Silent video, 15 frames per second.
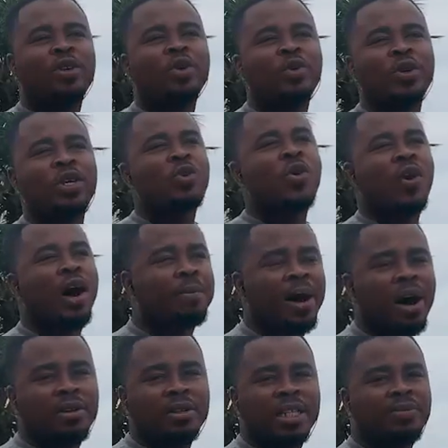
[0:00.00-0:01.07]
do we go
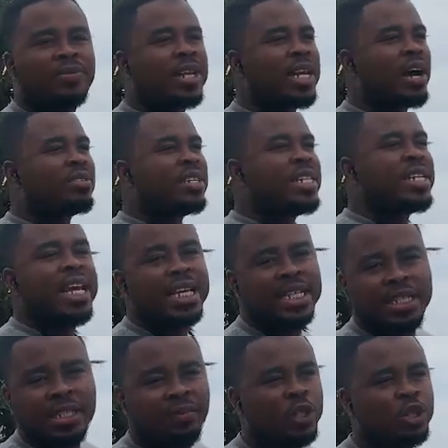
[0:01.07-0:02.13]
about giving out
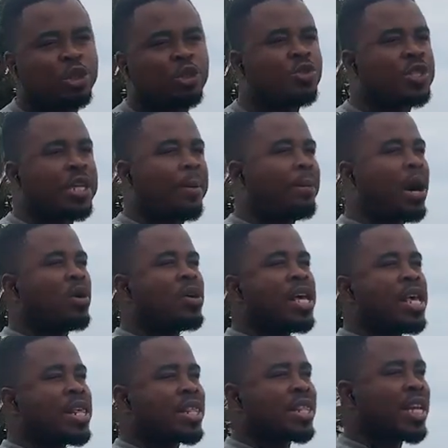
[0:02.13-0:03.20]
negative issues about
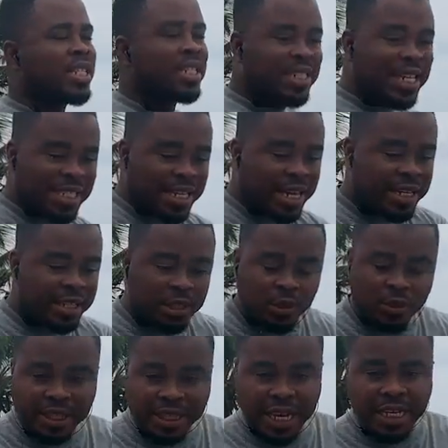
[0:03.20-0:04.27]
things, just a
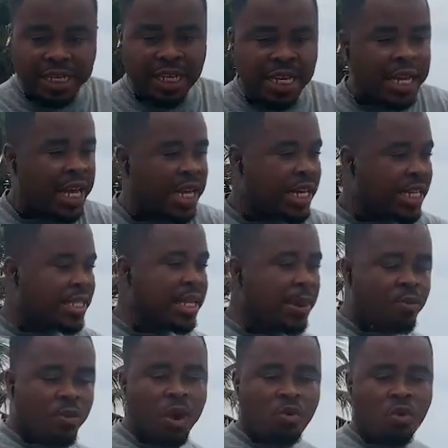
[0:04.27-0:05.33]
little thing, and then
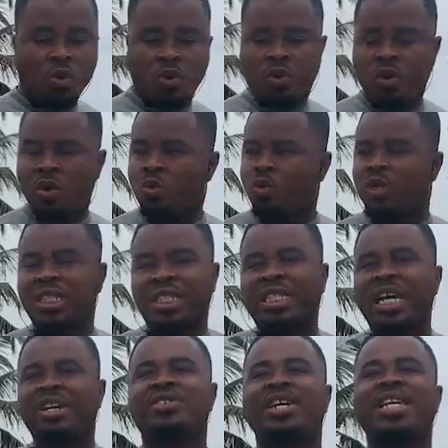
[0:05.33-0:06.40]
someone will
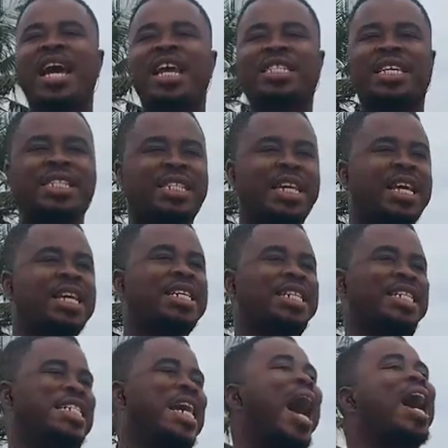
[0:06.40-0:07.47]
generalize and say
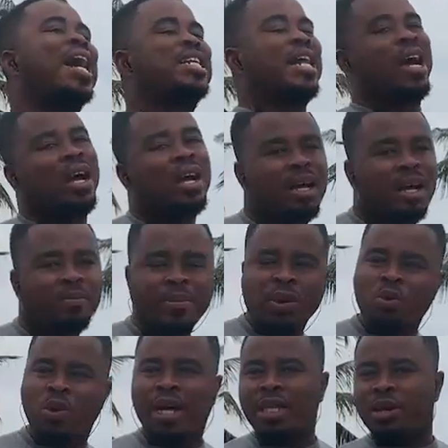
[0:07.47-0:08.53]
Ghana.
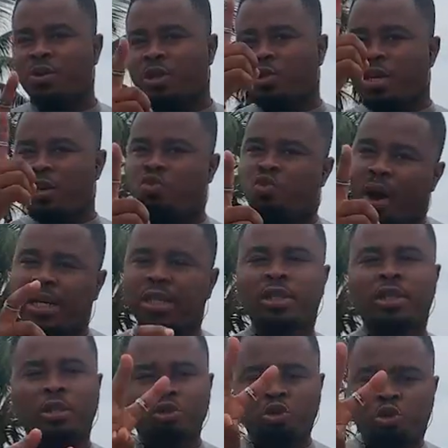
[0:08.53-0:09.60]
Meanwhile, there was only
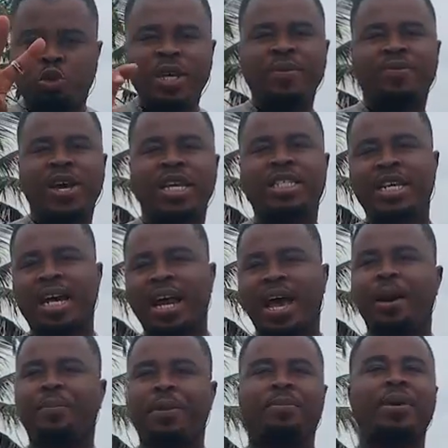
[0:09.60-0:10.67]
two events that
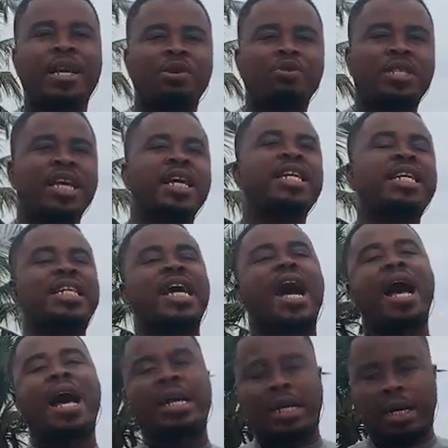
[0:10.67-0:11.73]
happened, but they will say
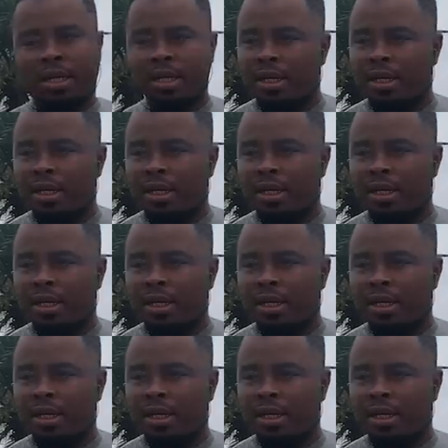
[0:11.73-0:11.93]
Ghana.